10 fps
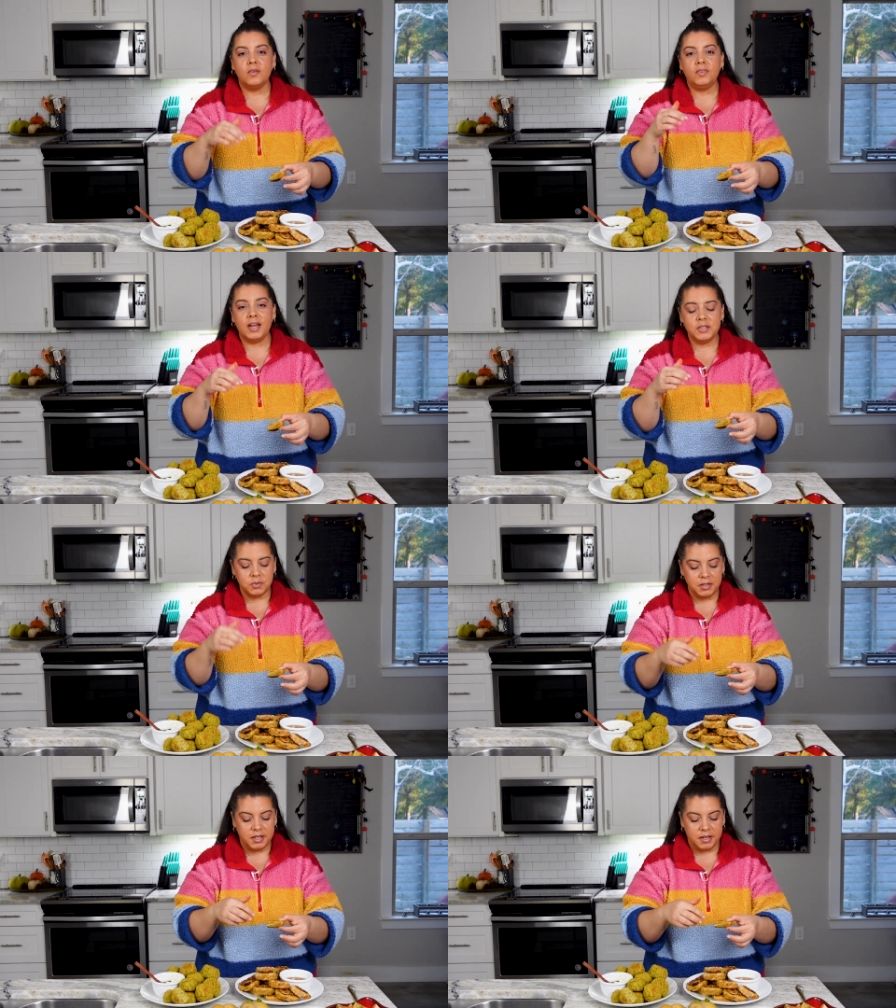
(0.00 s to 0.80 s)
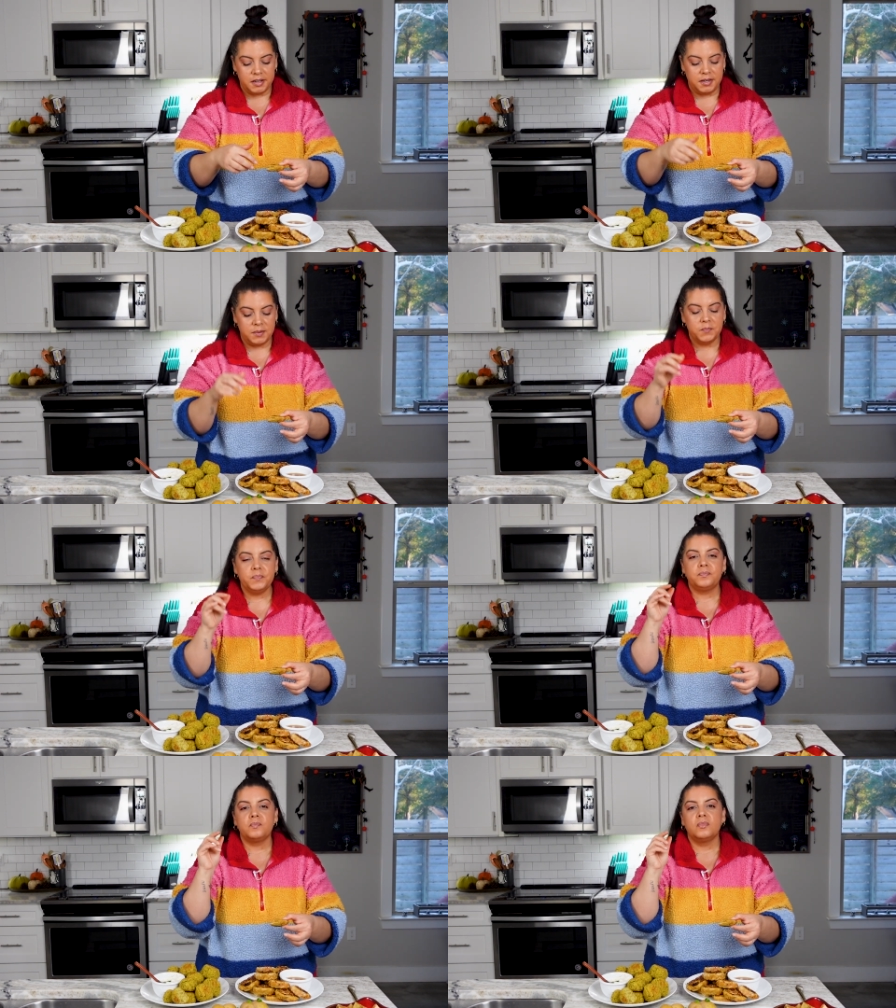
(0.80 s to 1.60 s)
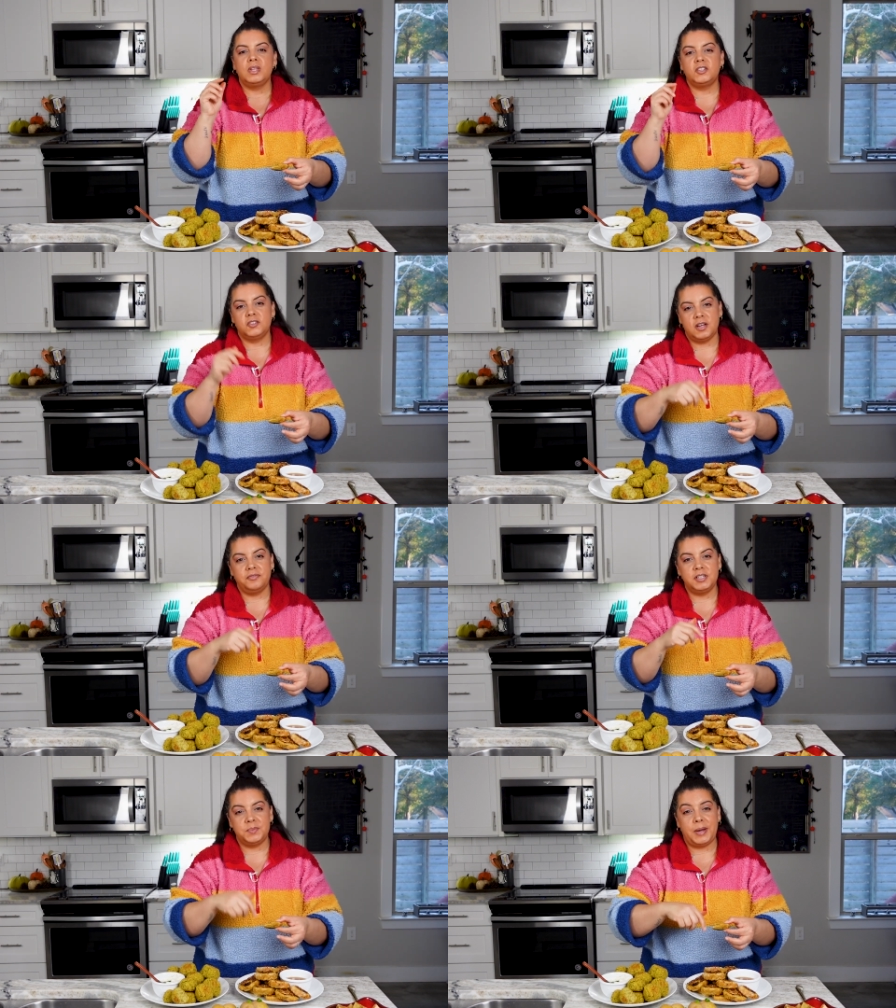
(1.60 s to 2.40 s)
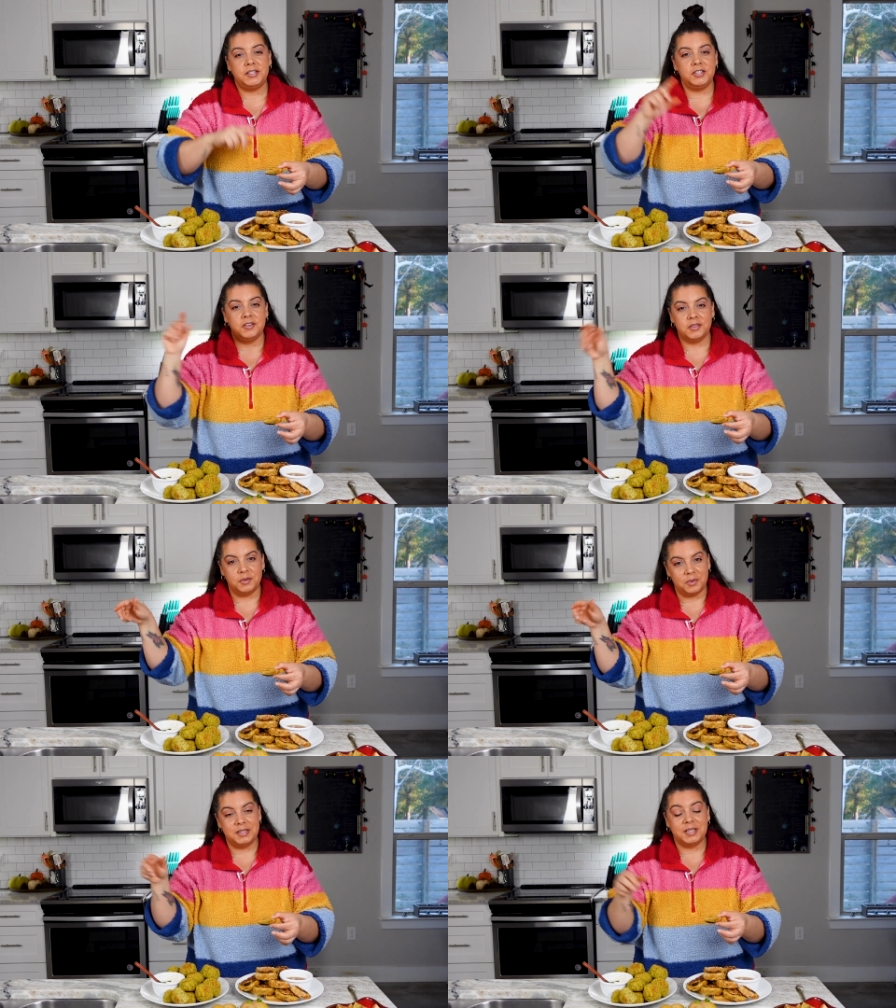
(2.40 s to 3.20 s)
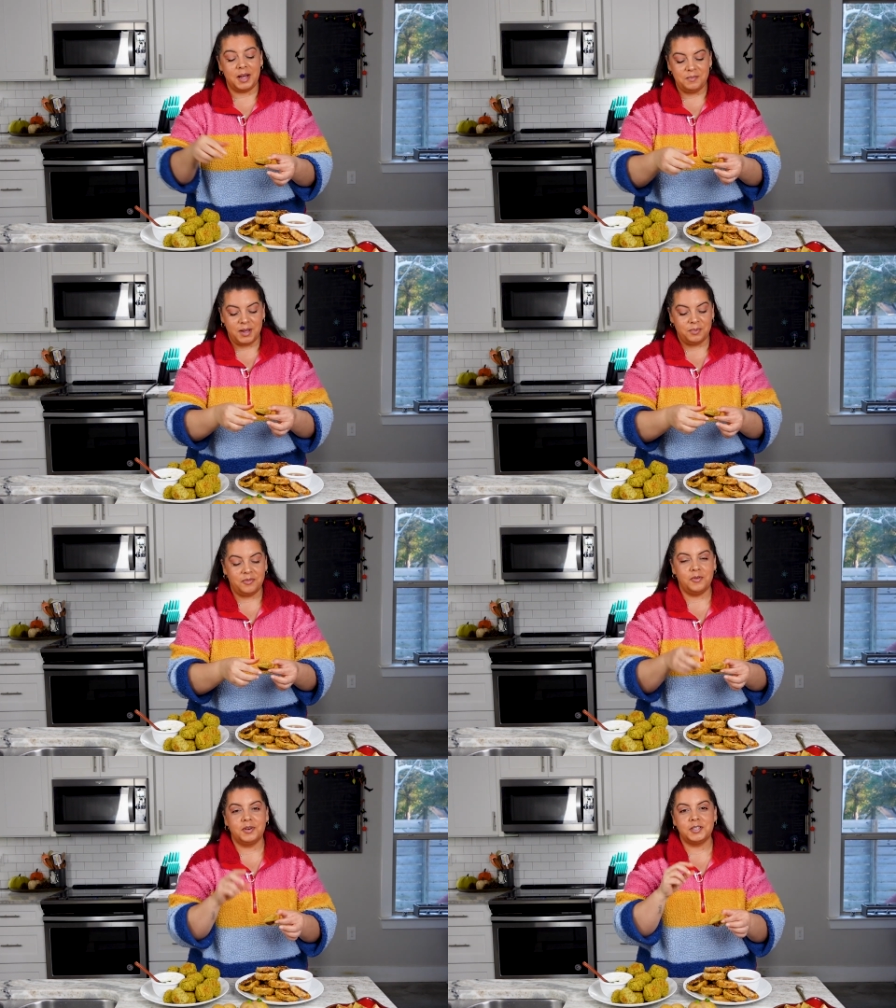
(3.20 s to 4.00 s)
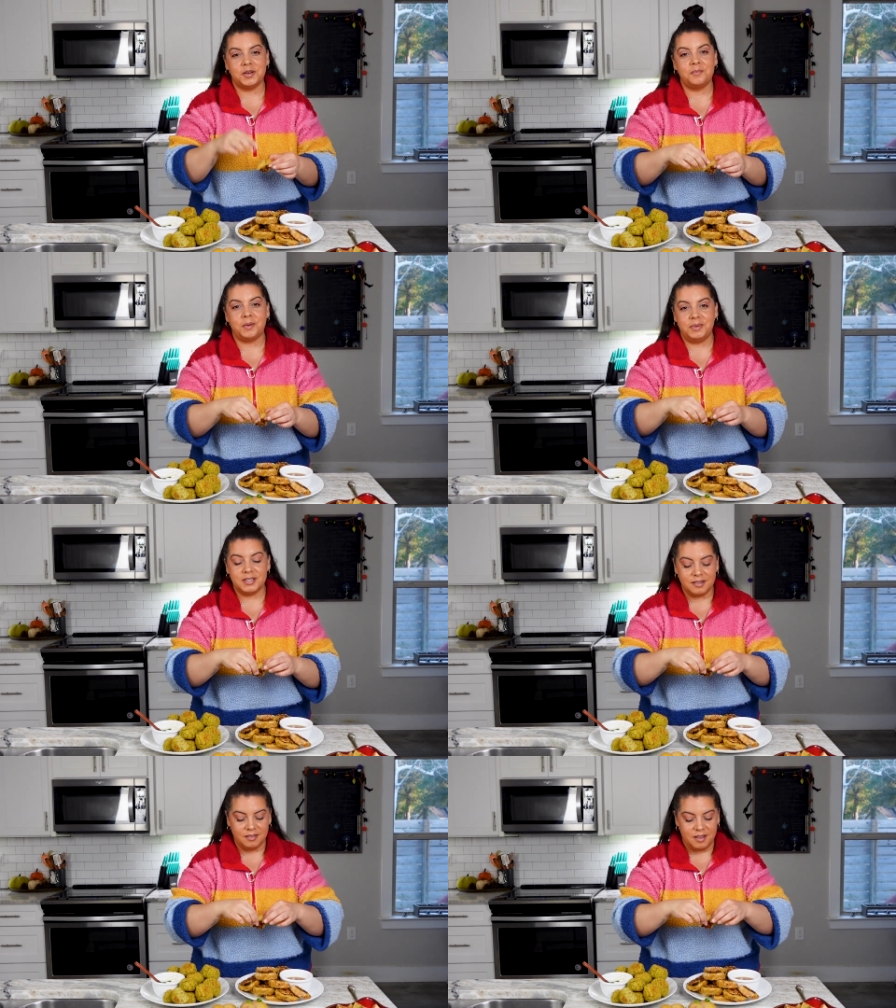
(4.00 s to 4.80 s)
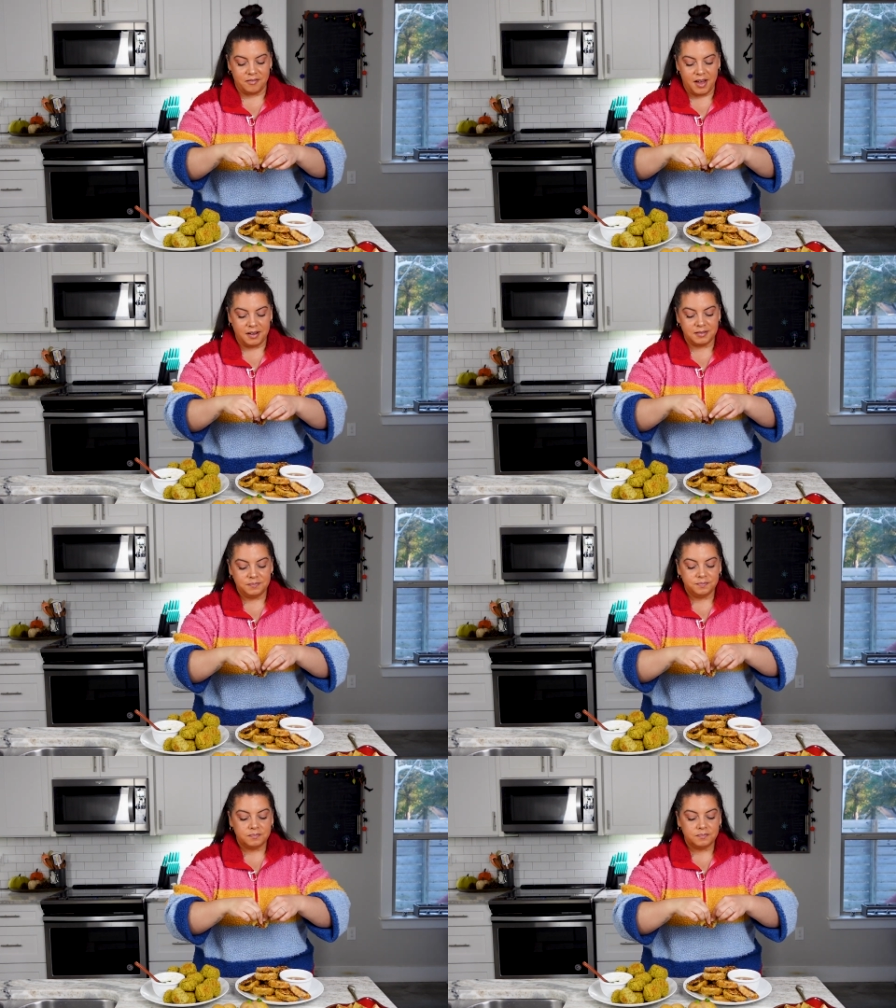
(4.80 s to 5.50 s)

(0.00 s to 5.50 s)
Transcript: That is really good. These are definitely spicier than the ones I made before, so my bee's gonna love that.